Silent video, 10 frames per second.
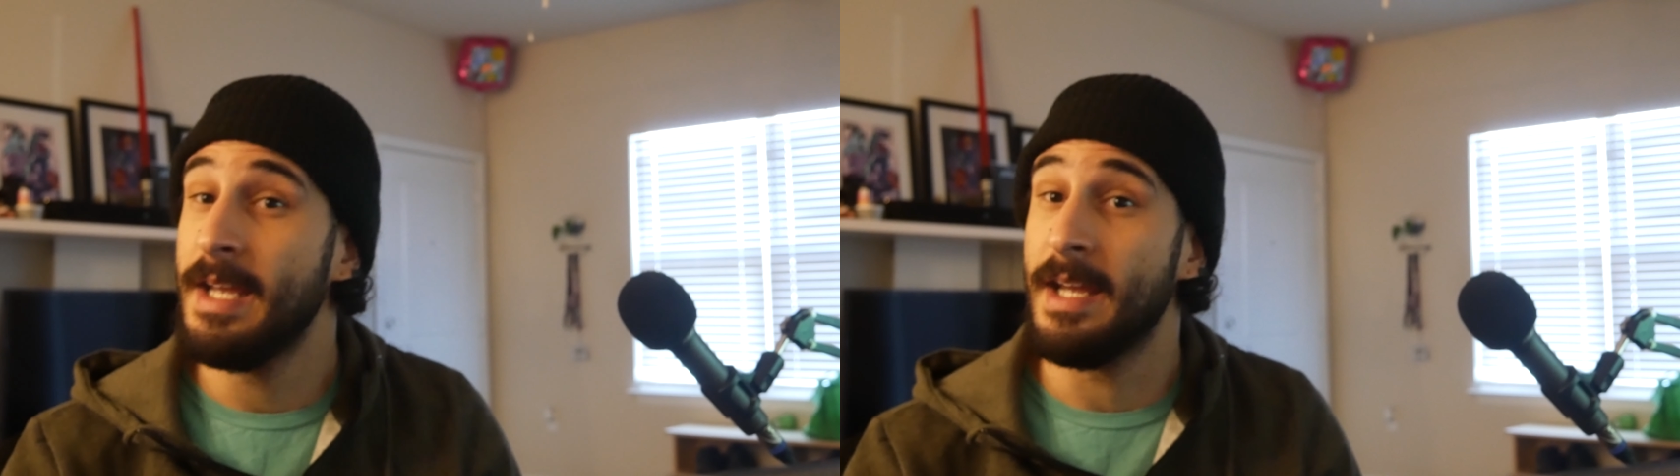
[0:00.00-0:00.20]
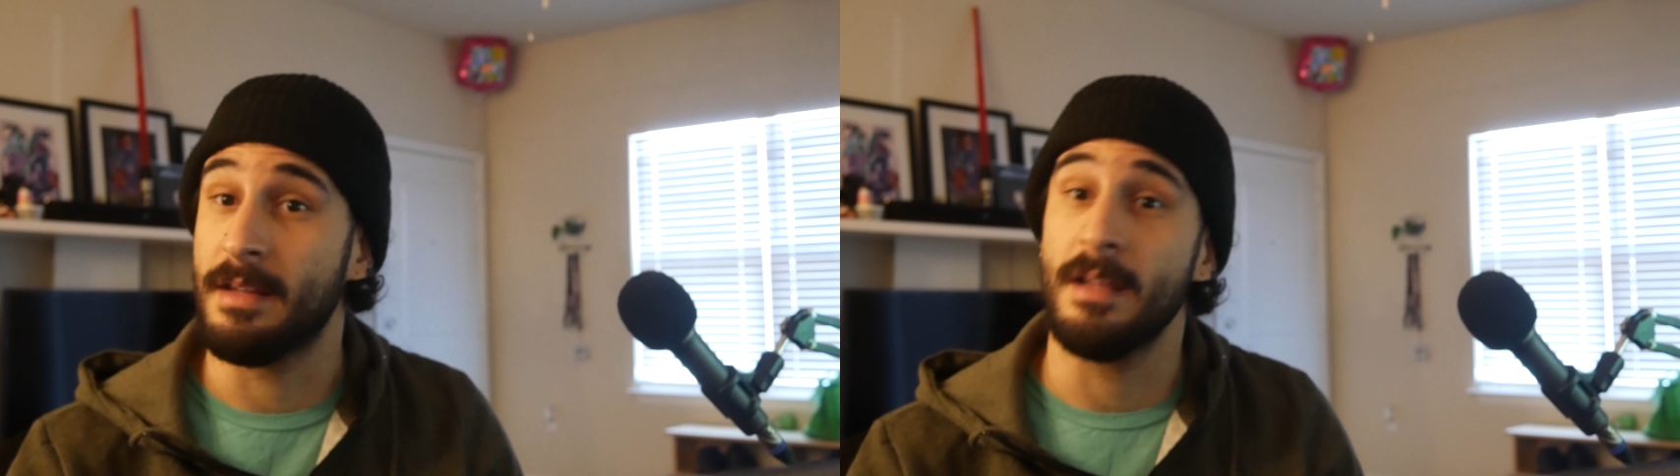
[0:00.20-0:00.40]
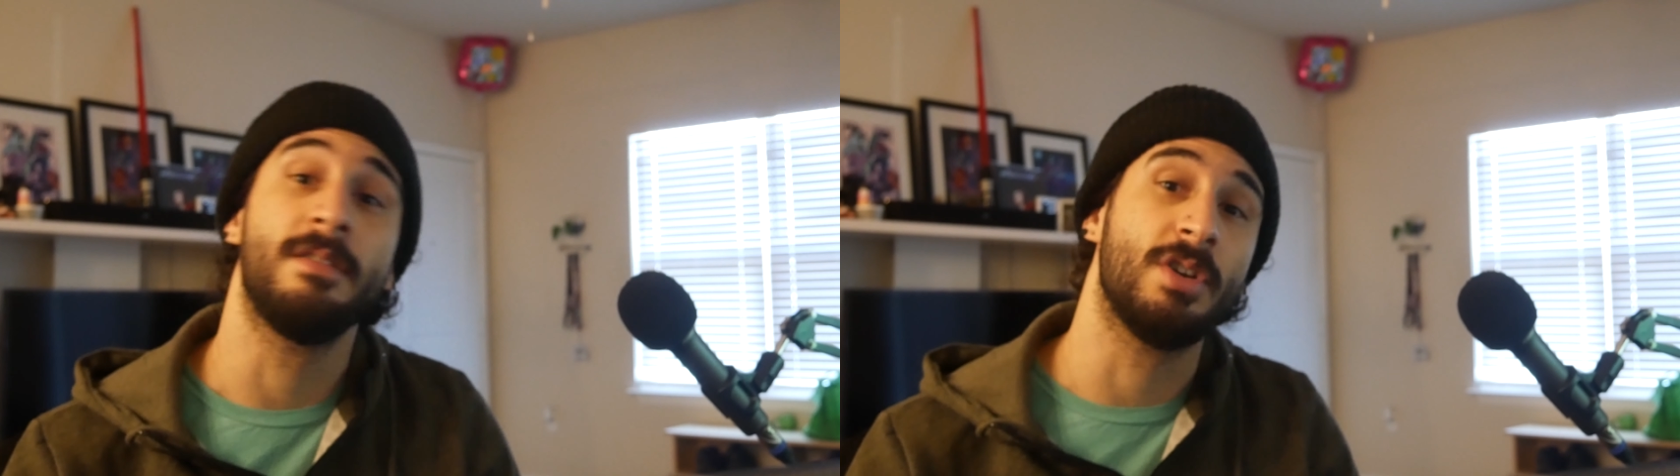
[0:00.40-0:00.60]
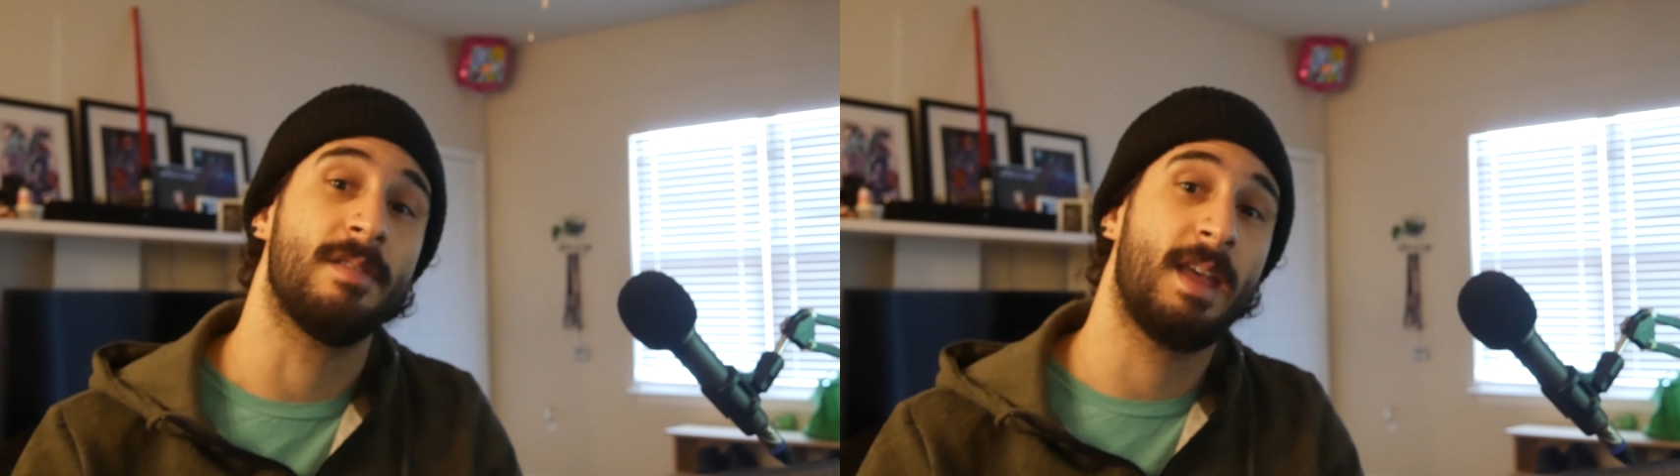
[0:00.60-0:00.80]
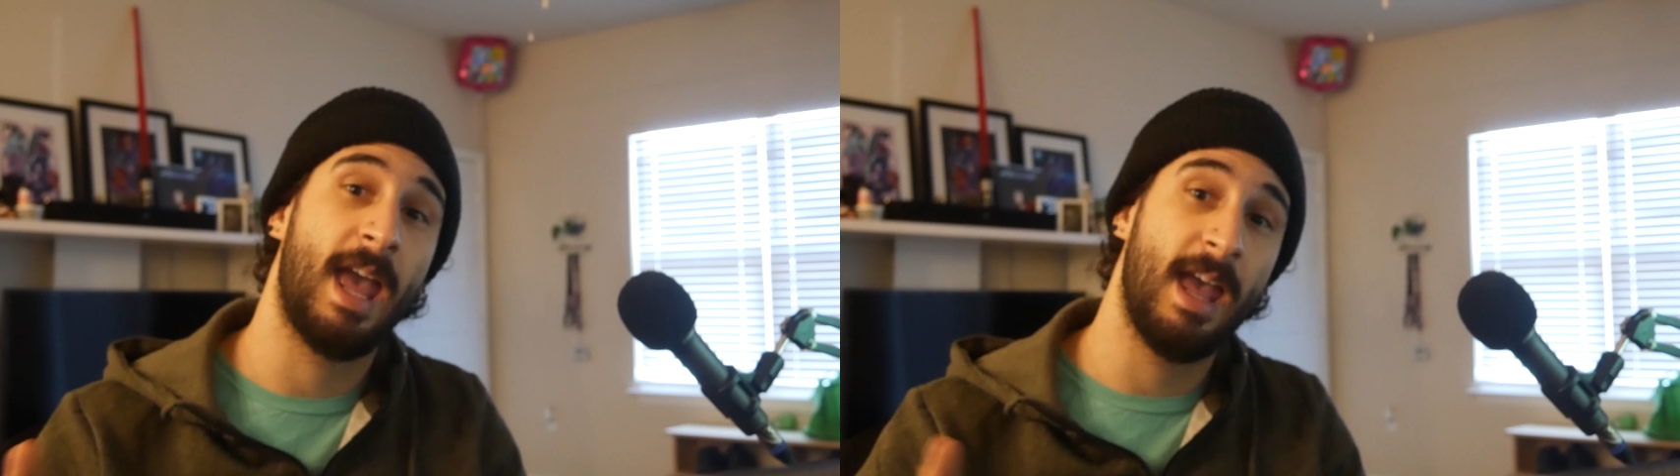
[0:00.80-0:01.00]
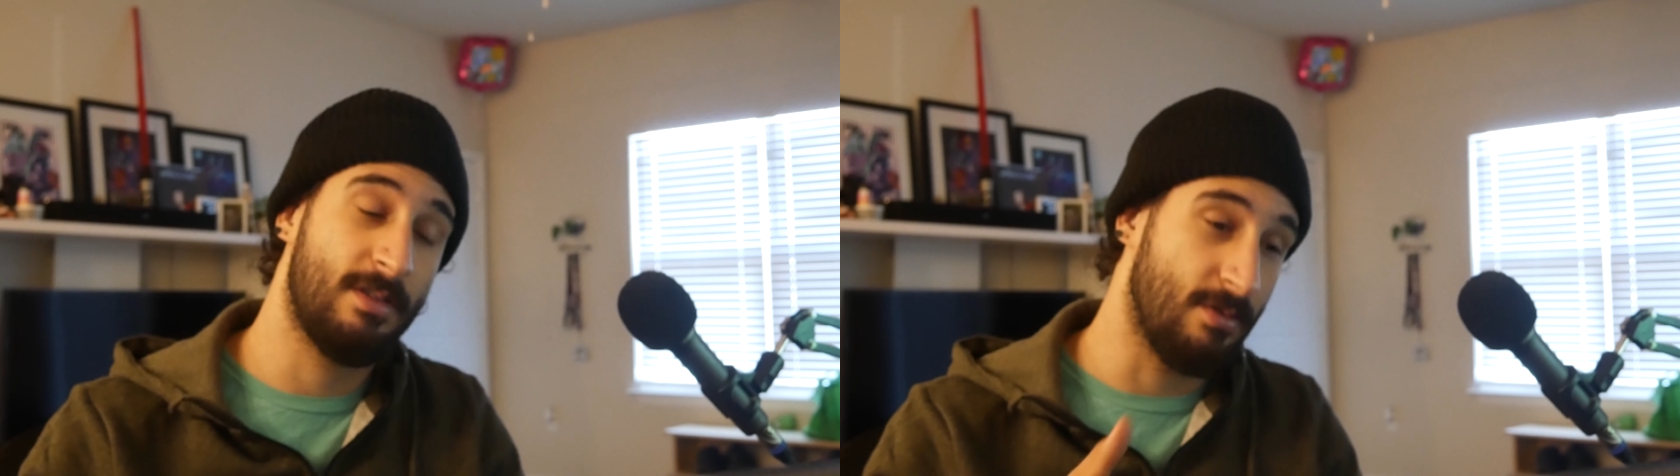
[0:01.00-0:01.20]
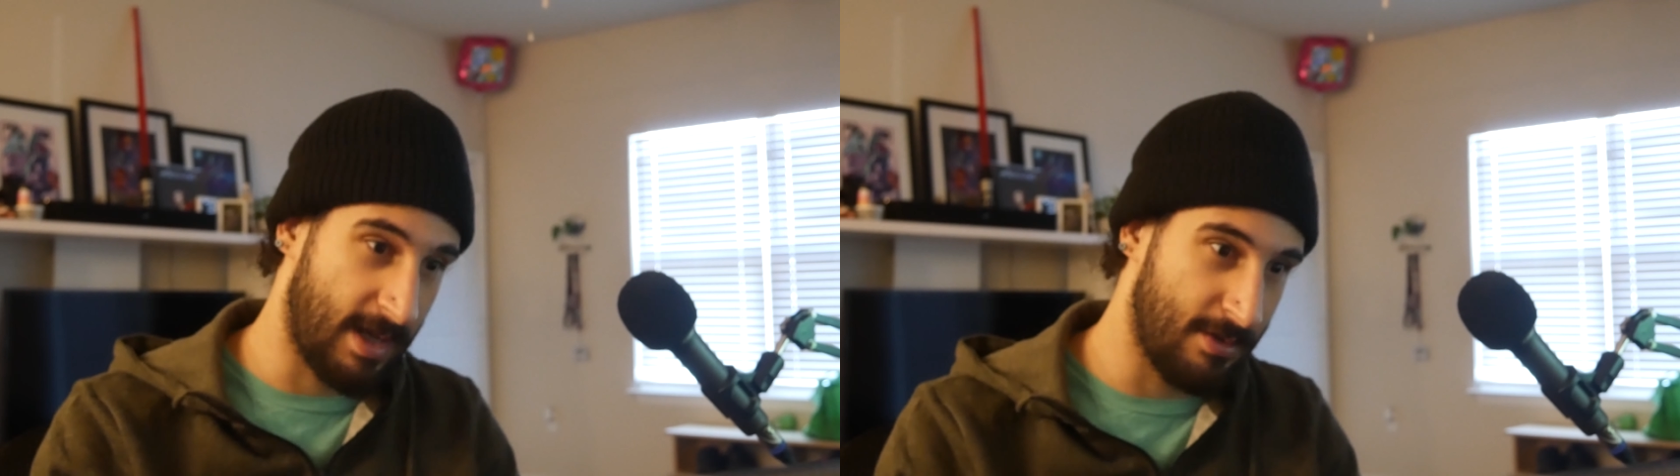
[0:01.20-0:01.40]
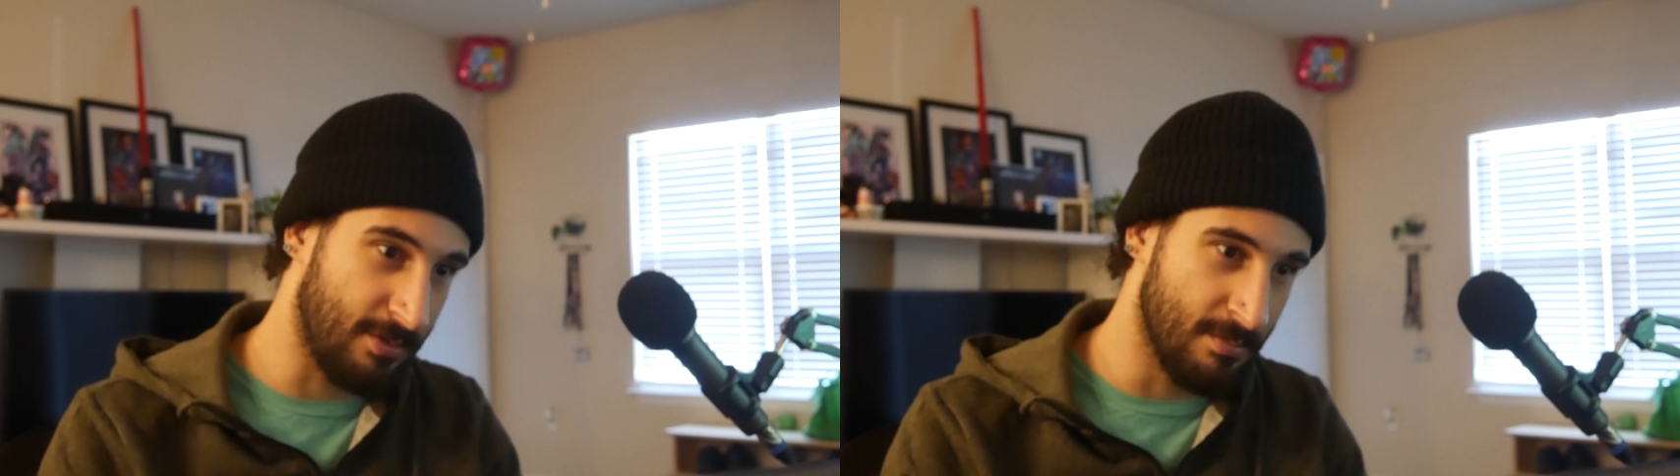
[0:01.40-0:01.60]
it doesn't just cancel
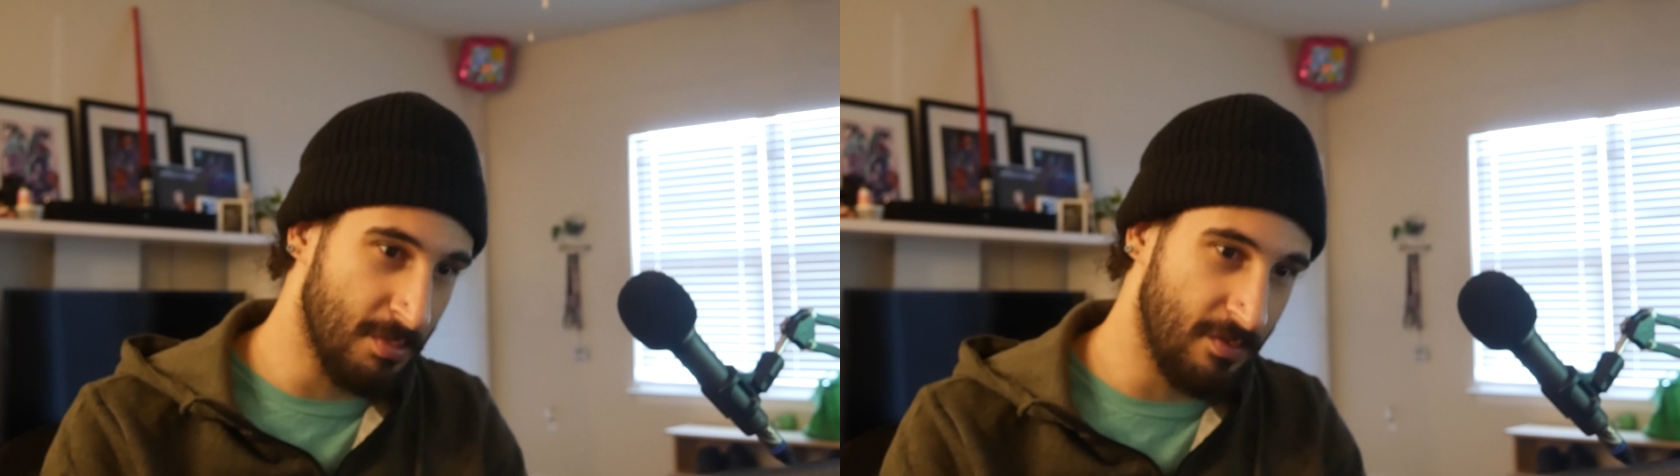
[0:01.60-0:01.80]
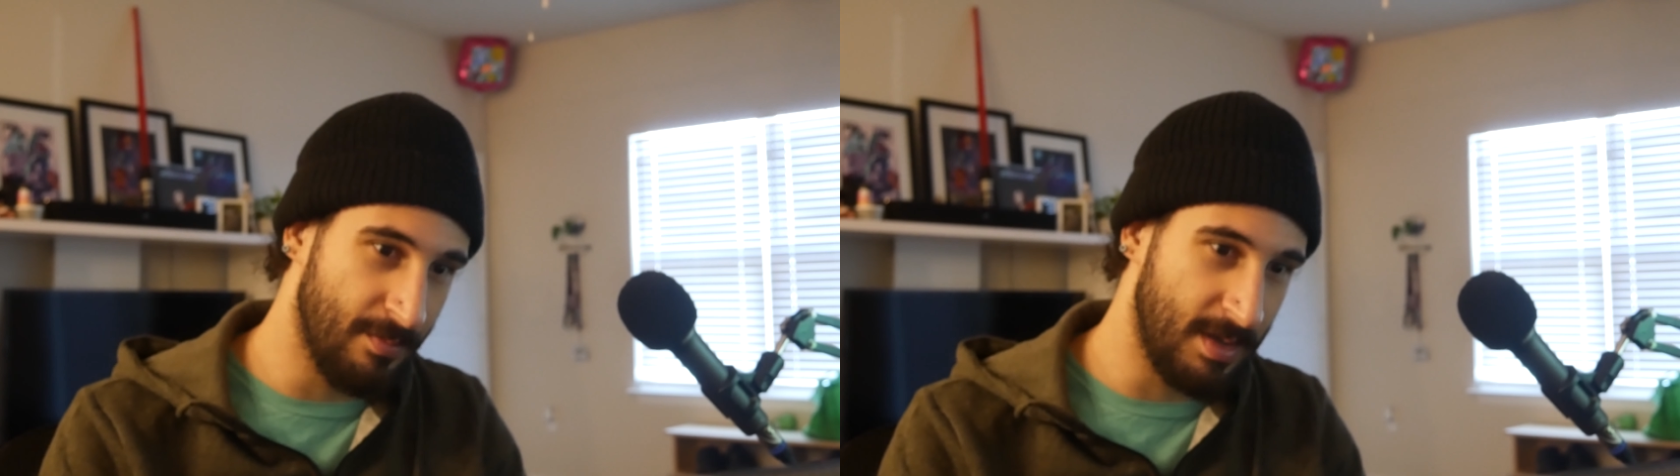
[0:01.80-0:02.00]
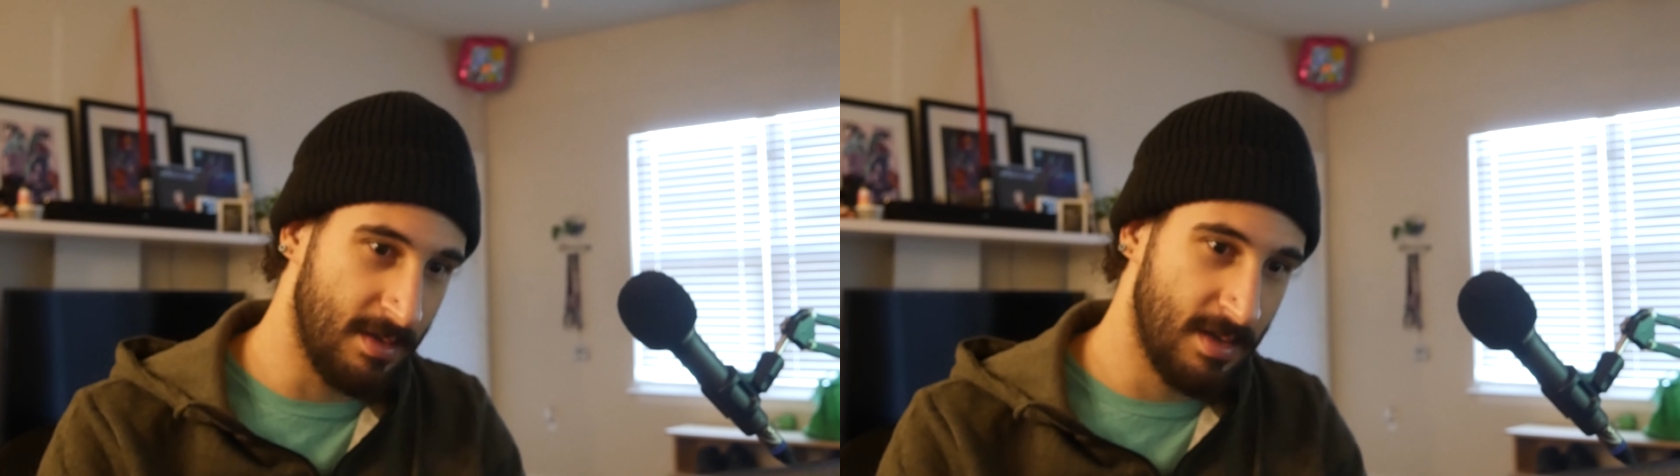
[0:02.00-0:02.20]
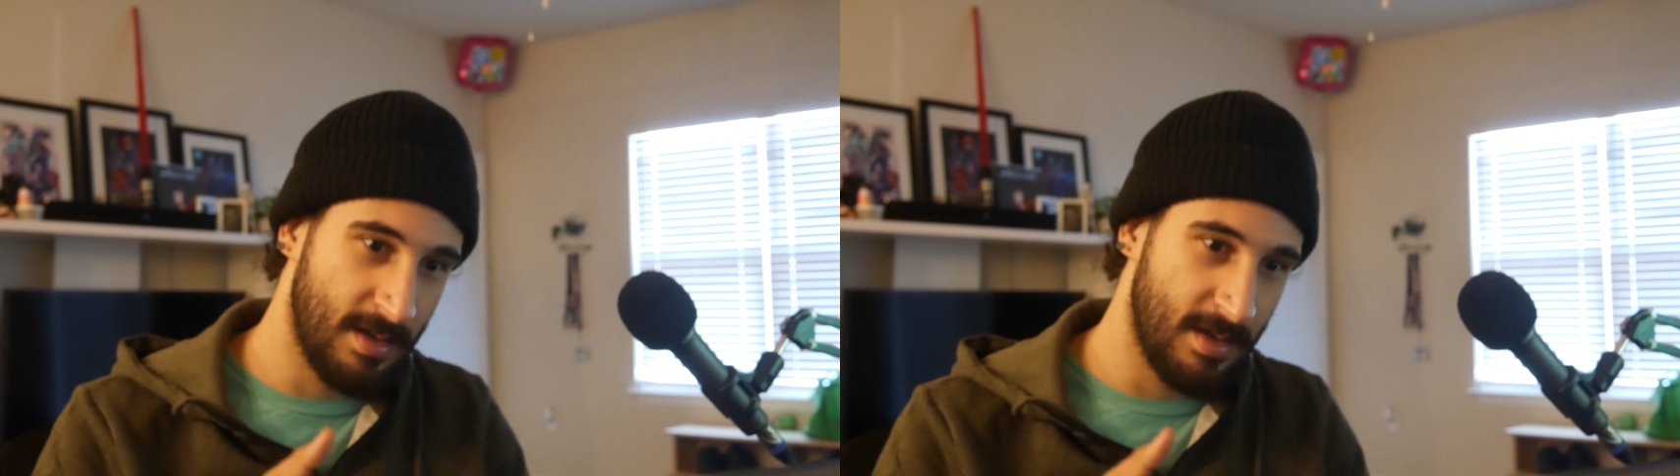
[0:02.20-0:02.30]
out the movement